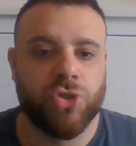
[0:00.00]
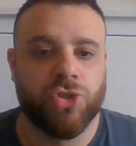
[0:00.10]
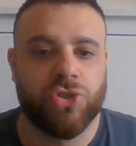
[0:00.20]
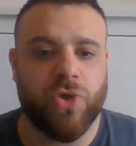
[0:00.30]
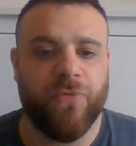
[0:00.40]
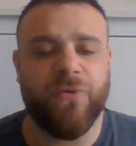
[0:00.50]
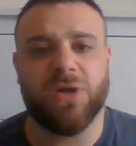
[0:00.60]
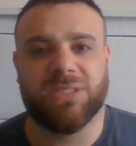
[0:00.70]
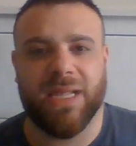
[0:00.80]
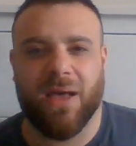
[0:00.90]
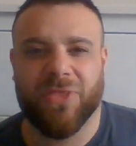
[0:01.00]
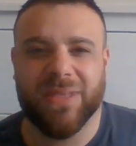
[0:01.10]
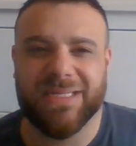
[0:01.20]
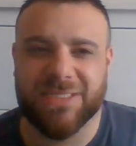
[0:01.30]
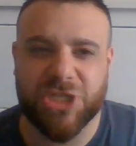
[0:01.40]
So firstly, I think
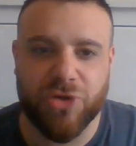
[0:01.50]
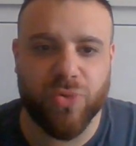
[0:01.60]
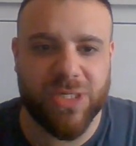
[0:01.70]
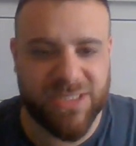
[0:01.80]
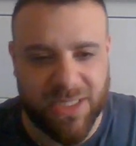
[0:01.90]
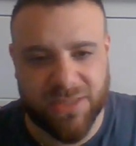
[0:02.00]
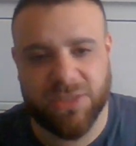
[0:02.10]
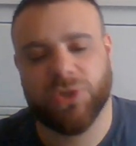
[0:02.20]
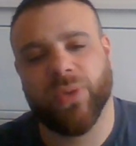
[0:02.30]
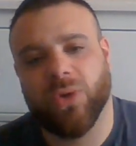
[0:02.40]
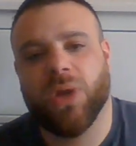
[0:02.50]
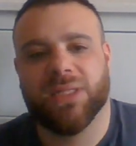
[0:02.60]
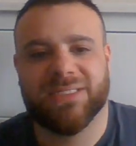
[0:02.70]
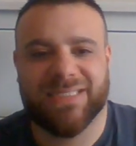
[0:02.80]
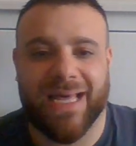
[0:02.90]
there's a general consensus. We all
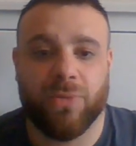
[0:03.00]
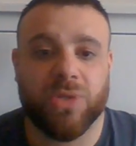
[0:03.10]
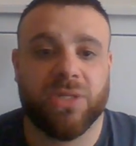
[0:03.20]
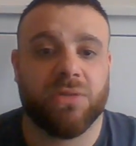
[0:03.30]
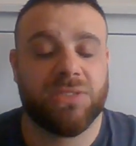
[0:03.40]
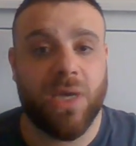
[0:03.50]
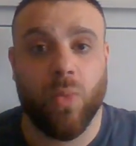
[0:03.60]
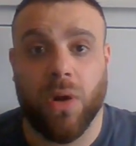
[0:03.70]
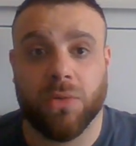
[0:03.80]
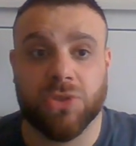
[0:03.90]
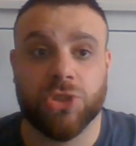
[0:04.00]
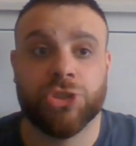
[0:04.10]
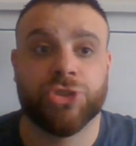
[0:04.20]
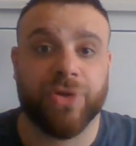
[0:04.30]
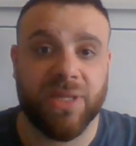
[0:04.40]
understand what Deontay Wilder's
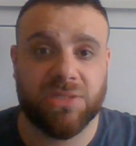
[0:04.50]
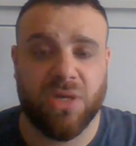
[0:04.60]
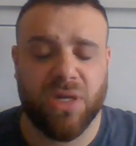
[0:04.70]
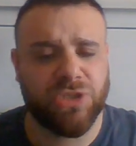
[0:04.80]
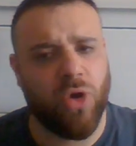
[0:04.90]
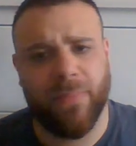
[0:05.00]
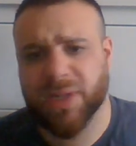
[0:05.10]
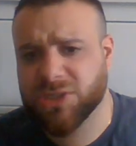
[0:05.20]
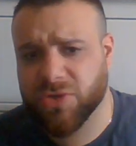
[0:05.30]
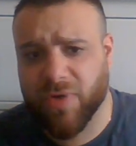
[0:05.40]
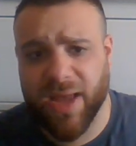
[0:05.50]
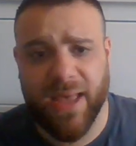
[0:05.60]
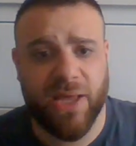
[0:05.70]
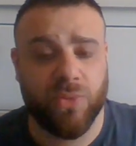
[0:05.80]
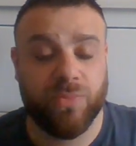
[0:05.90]
strengths are. He's got a monster right
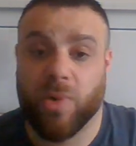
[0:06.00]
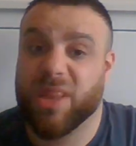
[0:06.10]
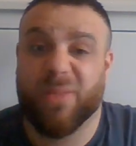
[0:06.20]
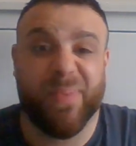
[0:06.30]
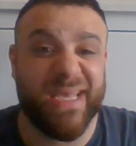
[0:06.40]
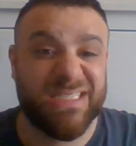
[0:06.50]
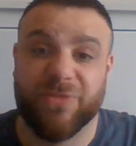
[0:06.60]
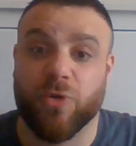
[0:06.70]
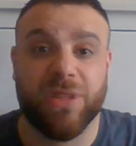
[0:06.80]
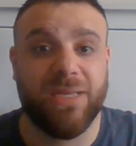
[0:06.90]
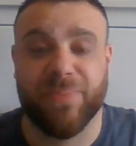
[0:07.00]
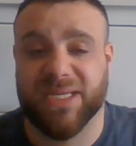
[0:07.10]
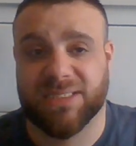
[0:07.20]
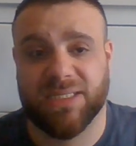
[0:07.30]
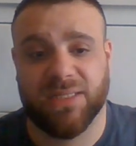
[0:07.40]
hand, one of the biggest, if not the
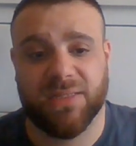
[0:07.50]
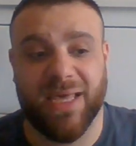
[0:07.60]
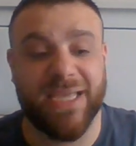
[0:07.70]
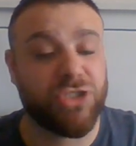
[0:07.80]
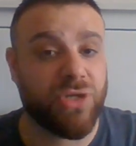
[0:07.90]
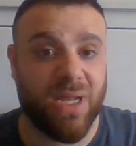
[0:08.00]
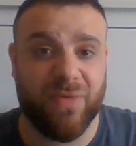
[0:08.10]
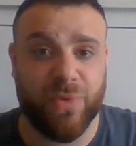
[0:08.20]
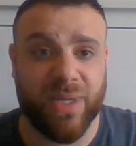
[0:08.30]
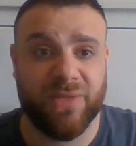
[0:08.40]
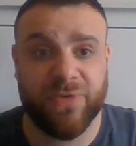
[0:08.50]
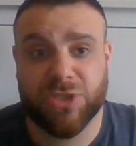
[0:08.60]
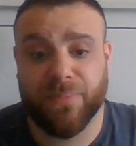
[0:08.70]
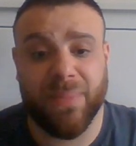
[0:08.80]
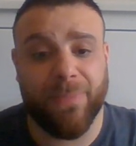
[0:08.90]
biggest, in the history of the heavyweight
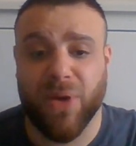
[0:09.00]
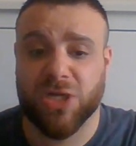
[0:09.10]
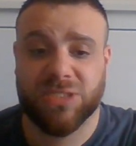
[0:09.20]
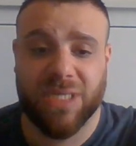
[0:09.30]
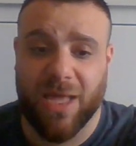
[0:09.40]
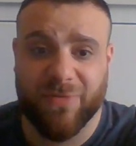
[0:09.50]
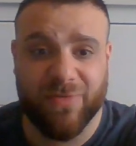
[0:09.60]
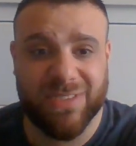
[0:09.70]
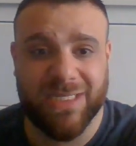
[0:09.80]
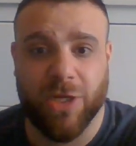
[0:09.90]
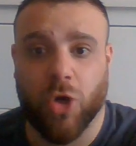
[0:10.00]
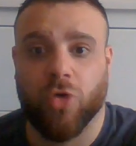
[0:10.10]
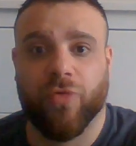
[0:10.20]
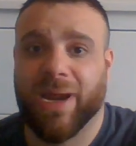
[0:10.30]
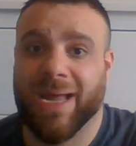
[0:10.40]
division. Me personally, I've never seen a long
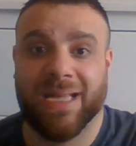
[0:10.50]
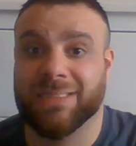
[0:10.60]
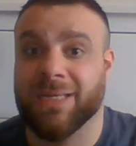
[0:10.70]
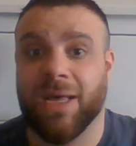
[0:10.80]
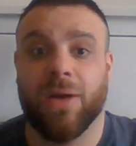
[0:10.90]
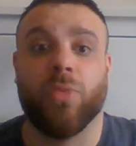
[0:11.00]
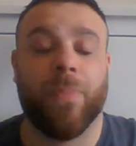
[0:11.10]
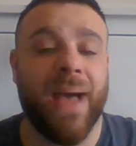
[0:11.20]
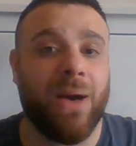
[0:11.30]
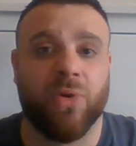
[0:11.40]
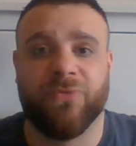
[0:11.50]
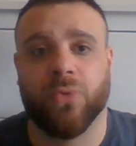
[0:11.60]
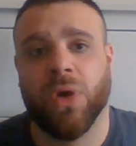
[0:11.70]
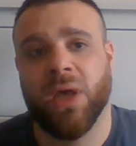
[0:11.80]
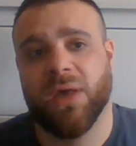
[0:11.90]
right hand more
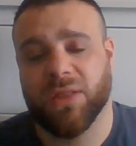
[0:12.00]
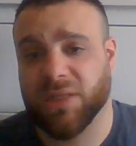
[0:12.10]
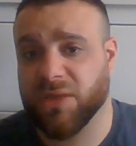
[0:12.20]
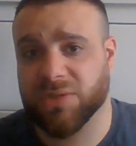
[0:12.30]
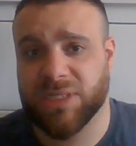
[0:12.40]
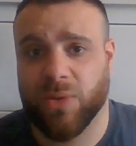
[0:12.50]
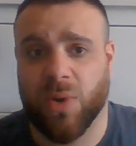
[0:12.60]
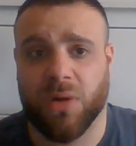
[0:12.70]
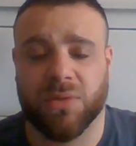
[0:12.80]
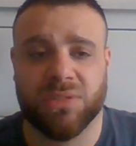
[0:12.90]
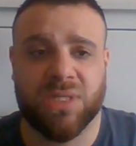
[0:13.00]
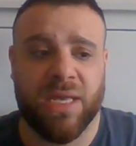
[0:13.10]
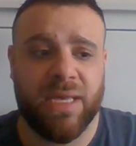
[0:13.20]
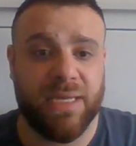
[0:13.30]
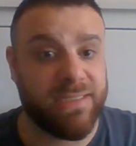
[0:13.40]
powerful than Deontay Wilder's.
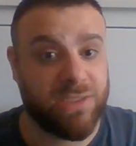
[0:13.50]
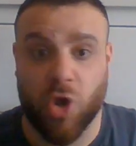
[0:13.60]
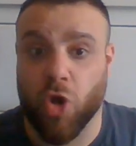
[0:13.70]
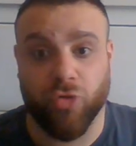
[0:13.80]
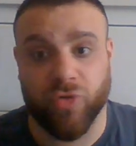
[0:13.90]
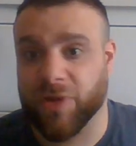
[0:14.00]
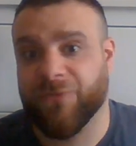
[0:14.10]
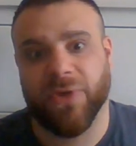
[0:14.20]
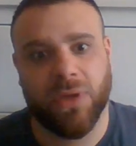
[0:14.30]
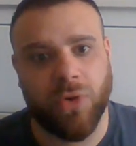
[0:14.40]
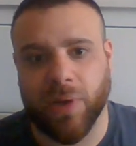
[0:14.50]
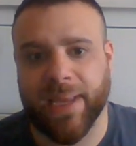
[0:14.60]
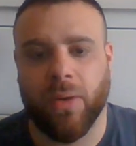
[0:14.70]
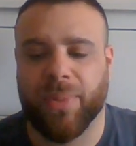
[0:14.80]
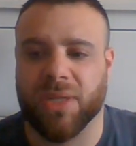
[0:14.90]
It's a horrific
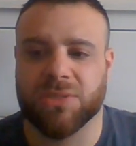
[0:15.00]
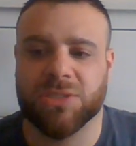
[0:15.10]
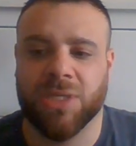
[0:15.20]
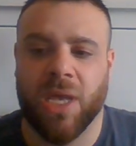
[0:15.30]
knockout punch.